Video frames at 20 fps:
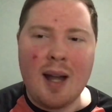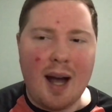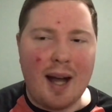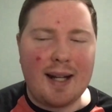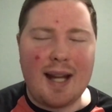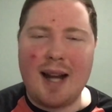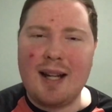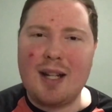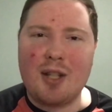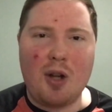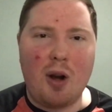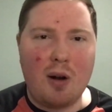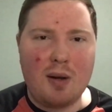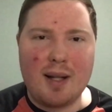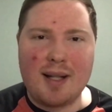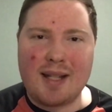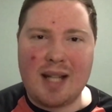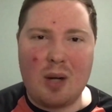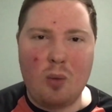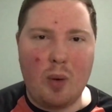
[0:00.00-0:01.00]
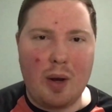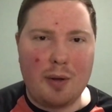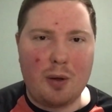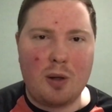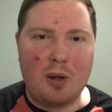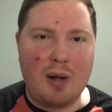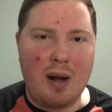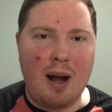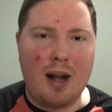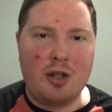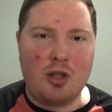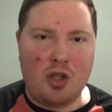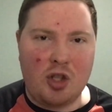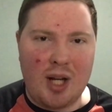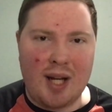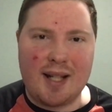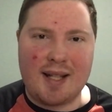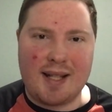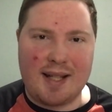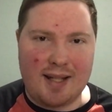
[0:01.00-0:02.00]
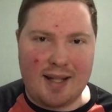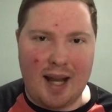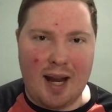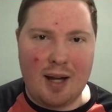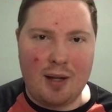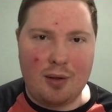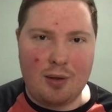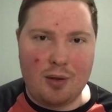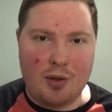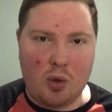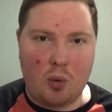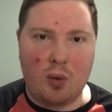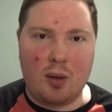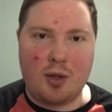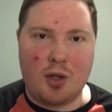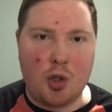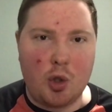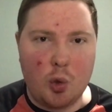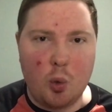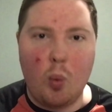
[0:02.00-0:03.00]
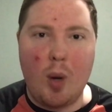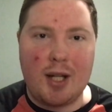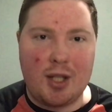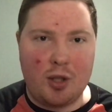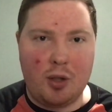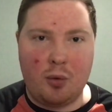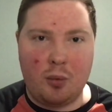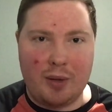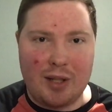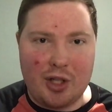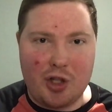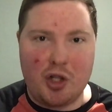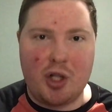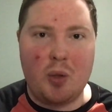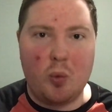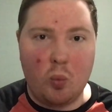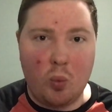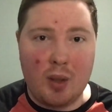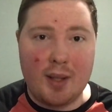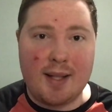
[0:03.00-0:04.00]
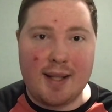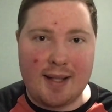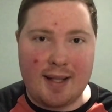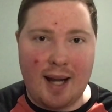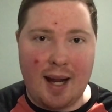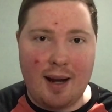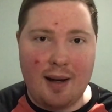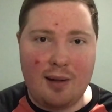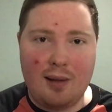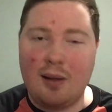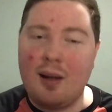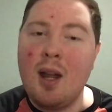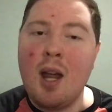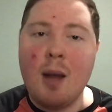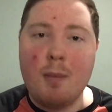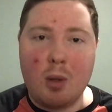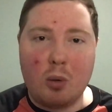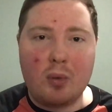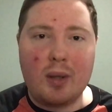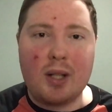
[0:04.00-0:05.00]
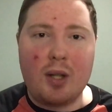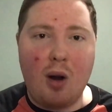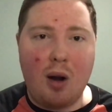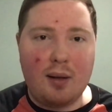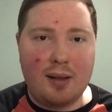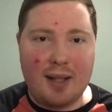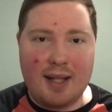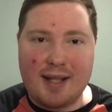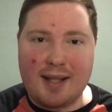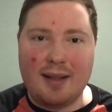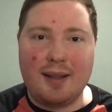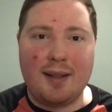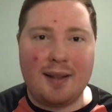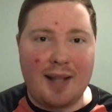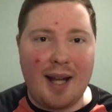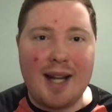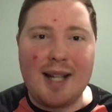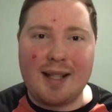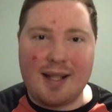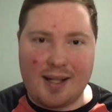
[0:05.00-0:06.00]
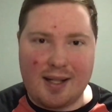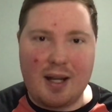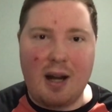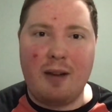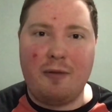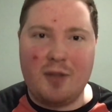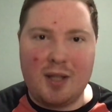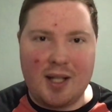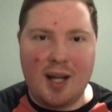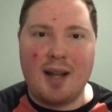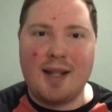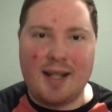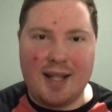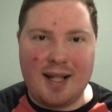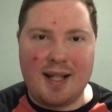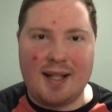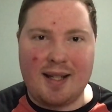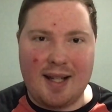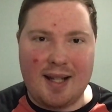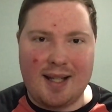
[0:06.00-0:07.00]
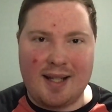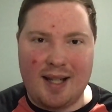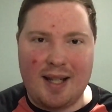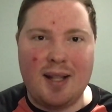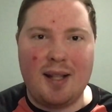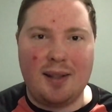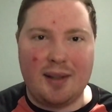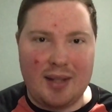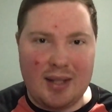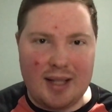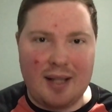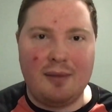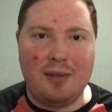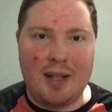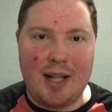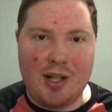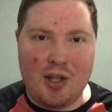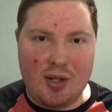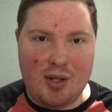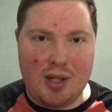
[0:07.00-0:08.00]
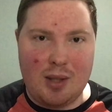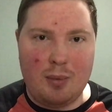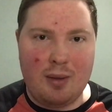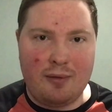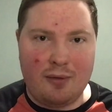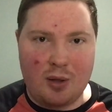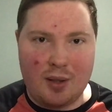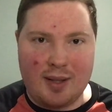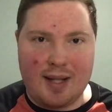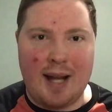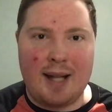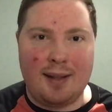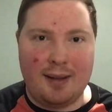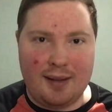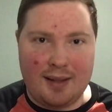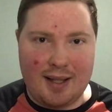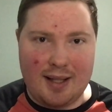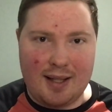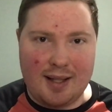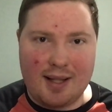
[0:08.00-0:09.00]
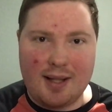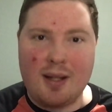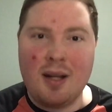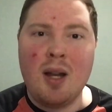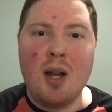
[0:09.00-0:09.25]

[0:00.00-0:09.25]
Again, it's hard to say whether or not Jinx scales or to what degree she would scale, but regardless, light stuff does exist in the League of Legends universe at least.